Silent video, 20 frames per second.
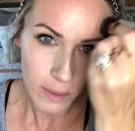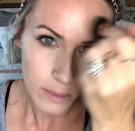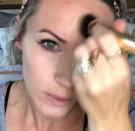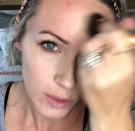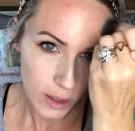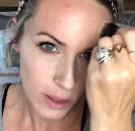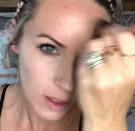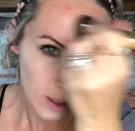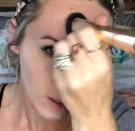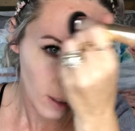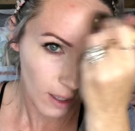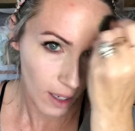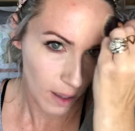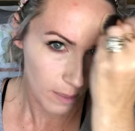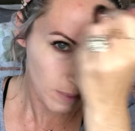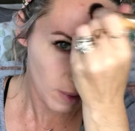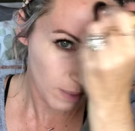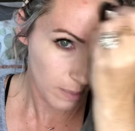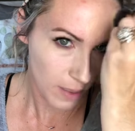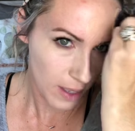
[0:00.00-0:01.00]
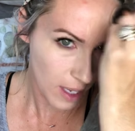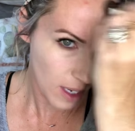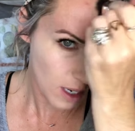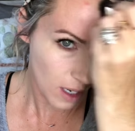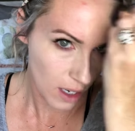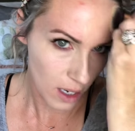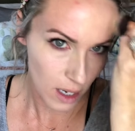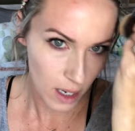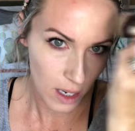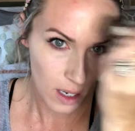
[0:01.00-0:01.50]
Just gonna come up
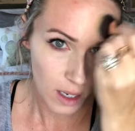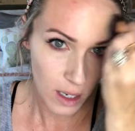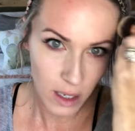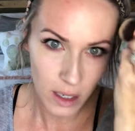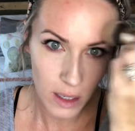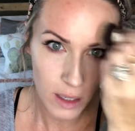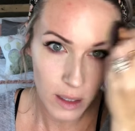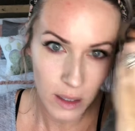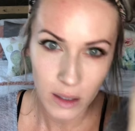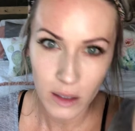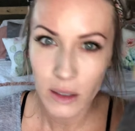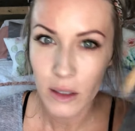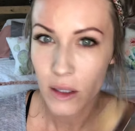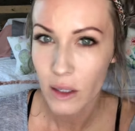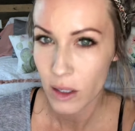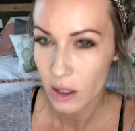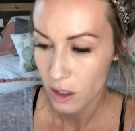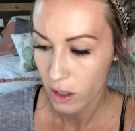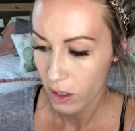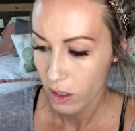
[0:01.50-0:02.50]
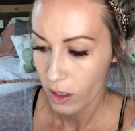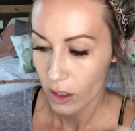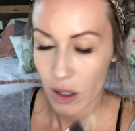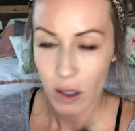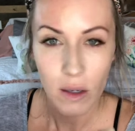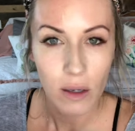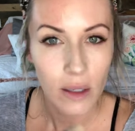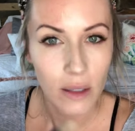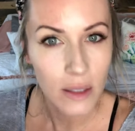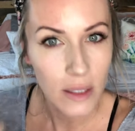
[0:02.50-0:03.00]
here.
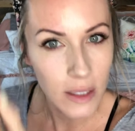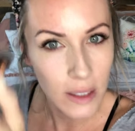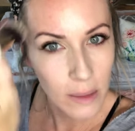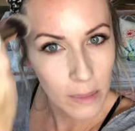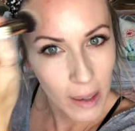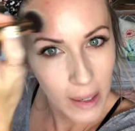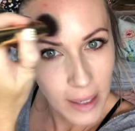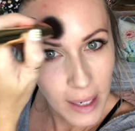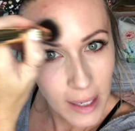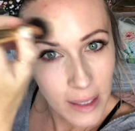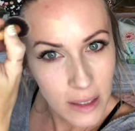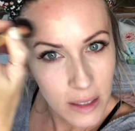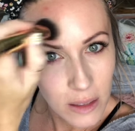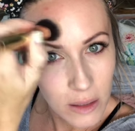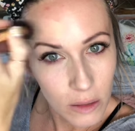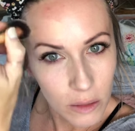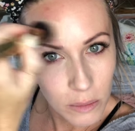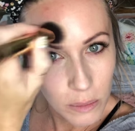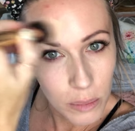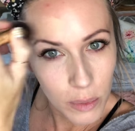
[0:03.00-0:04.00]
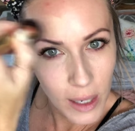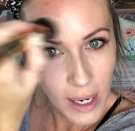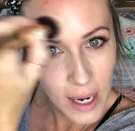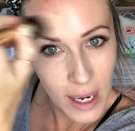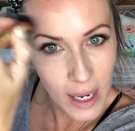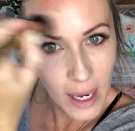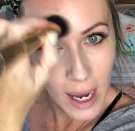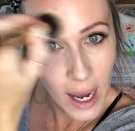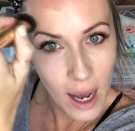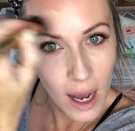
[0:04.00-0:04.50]
You can see my nice little
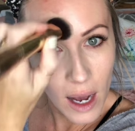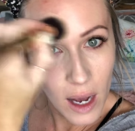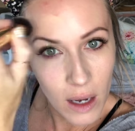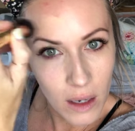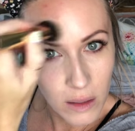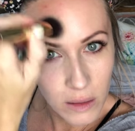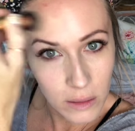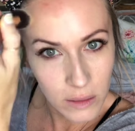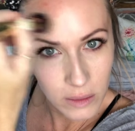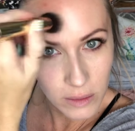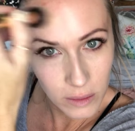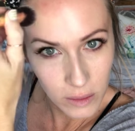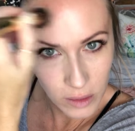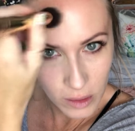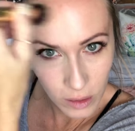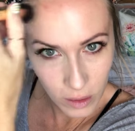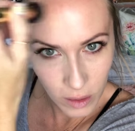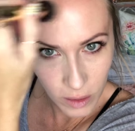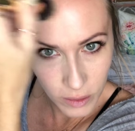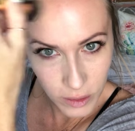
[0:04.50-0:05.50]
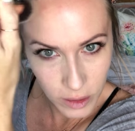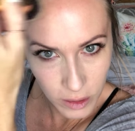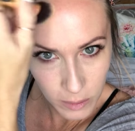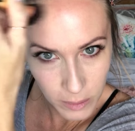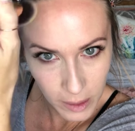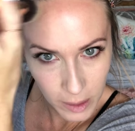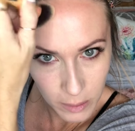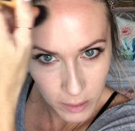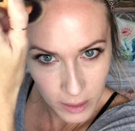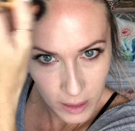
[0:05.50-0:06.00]
breakout. You'll also
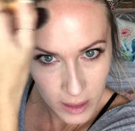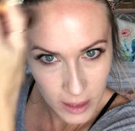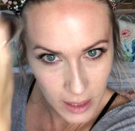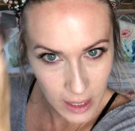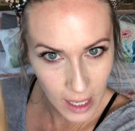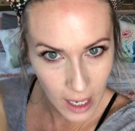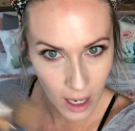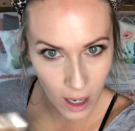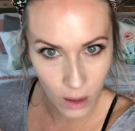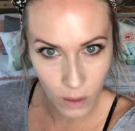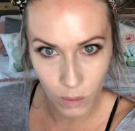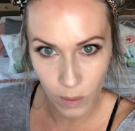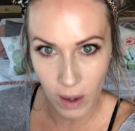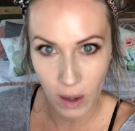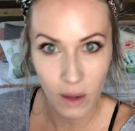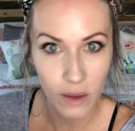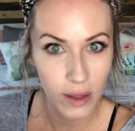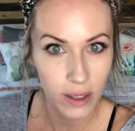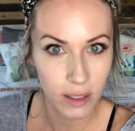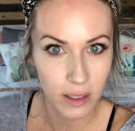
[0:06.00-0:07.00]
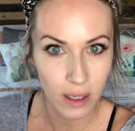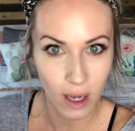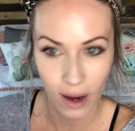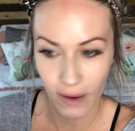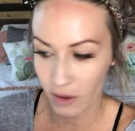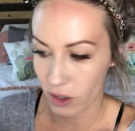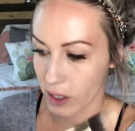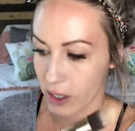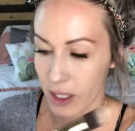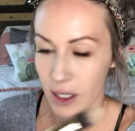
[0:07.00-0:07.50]
be able to see how well this
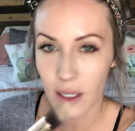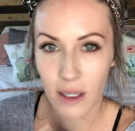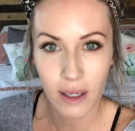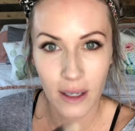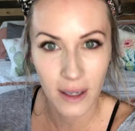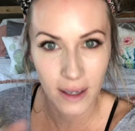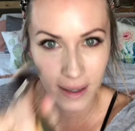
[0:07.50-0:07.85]
covers it.